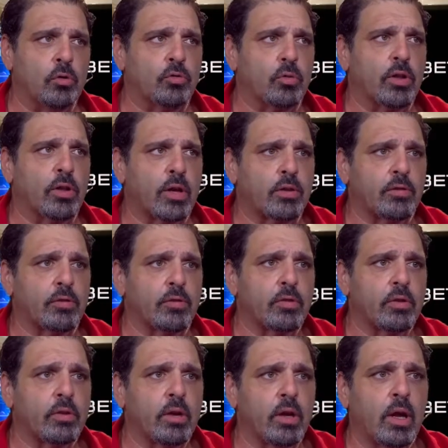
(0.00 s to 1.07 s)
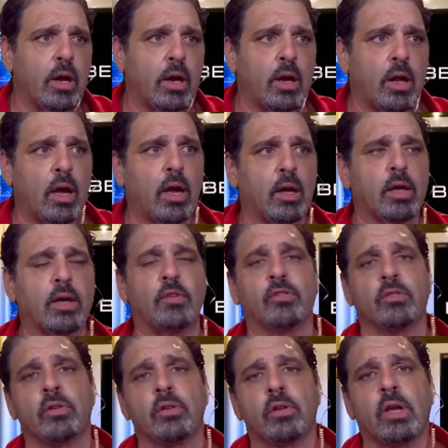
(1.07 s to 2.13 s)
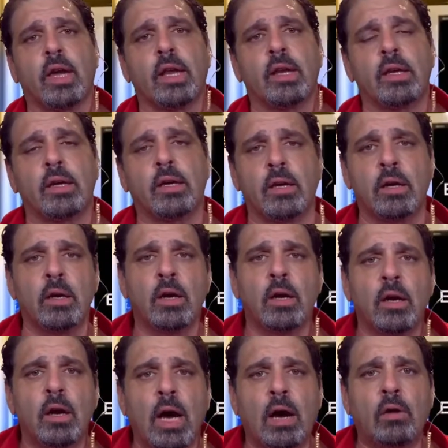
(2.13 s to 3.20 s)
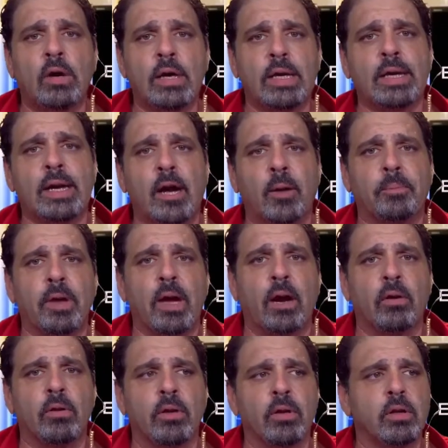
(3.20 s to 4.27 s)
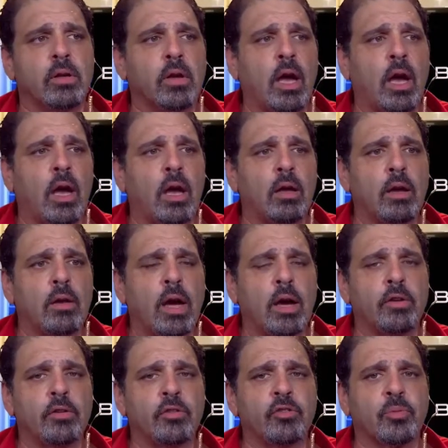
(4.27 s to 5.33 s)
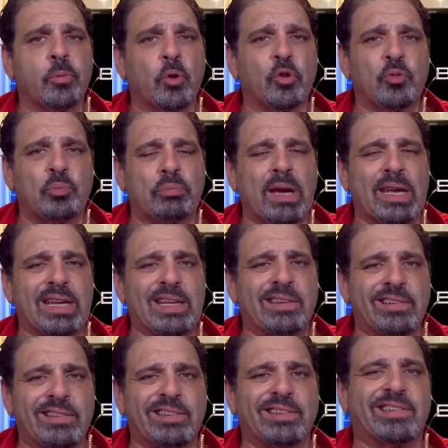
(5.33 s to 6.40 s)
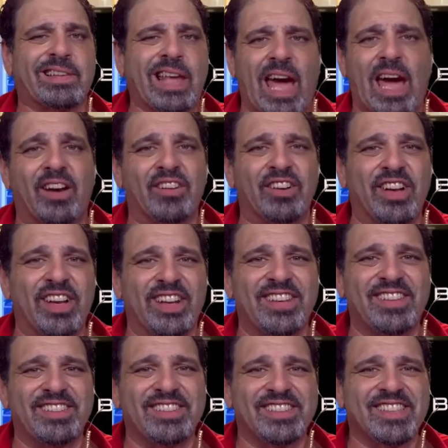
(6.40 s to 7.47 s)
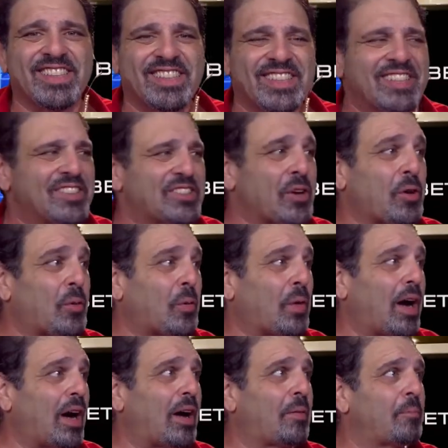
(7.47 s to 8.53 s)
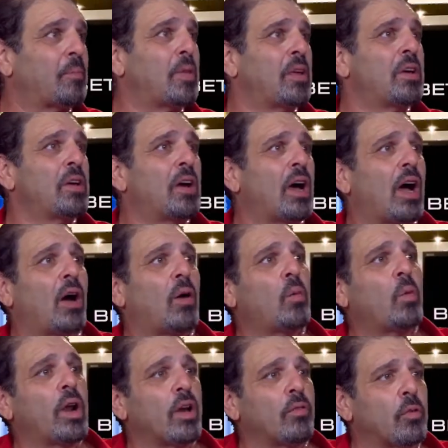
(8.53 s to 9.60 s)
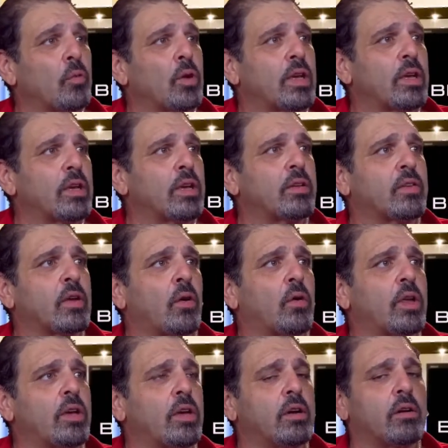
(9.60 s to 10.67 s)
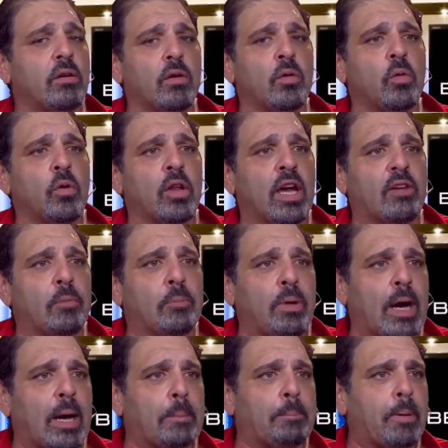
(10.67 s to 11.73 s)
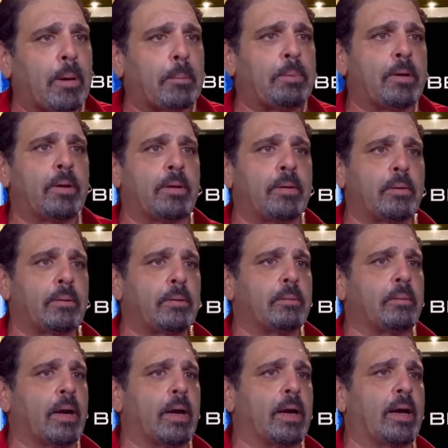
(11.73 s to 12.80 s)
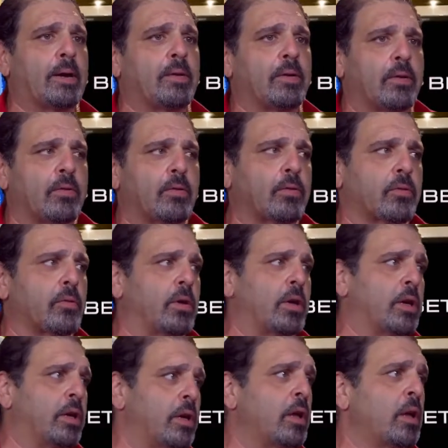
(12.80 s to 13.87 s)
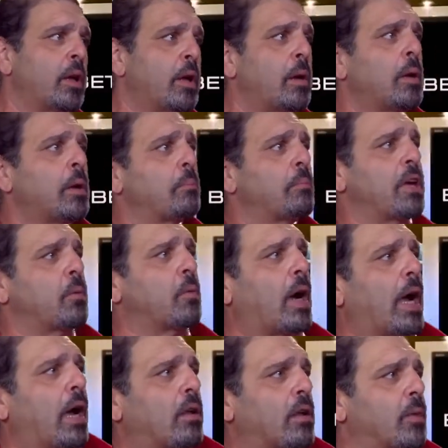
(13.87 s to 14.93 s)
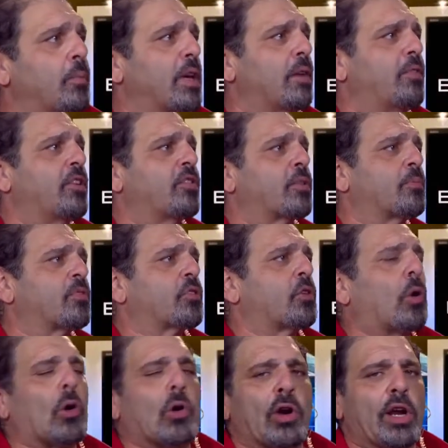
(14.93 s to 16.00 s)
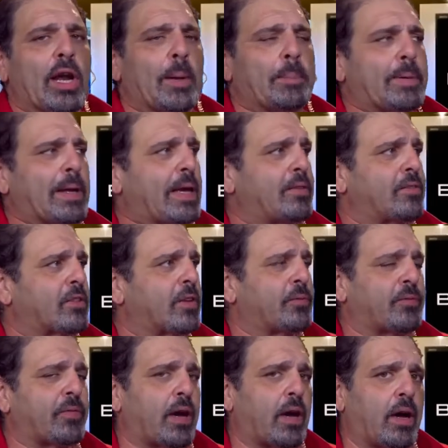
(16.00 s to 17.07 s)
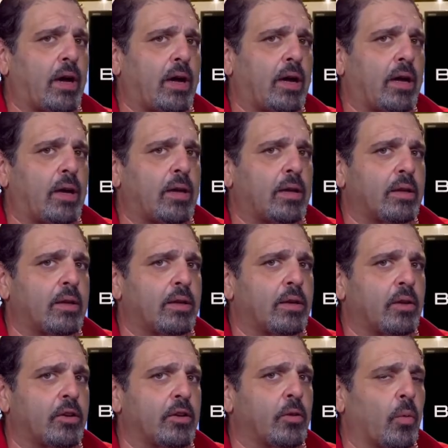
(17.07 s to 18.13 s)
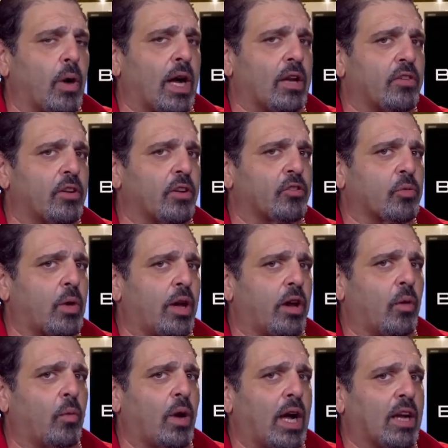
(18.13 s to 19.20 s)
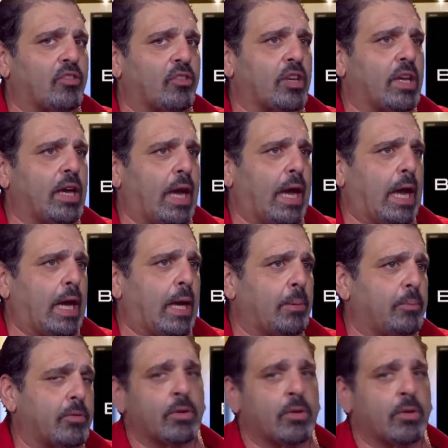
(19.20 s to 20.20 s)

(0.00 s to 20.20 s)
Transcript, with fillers: with us and uh, give us a little idea how he can help you out uh, on your sports betting Saturdays. So uh, uh, whenever we can get Tony here, we'll have him pop up here right on the screen. Meanwhile, let me give you some scoring updates. If uh, you know you're watching us while you're watching games